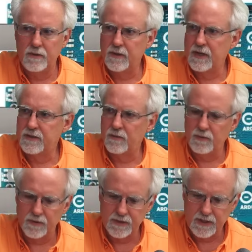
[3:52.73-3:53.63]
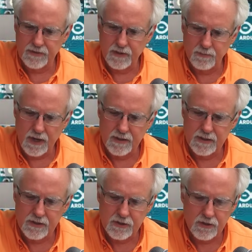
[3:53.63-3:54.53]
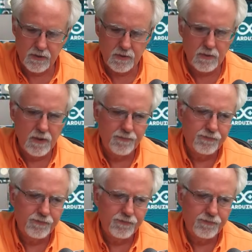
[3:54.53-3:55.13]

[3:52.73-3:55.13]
Okay, so we will set the brightness to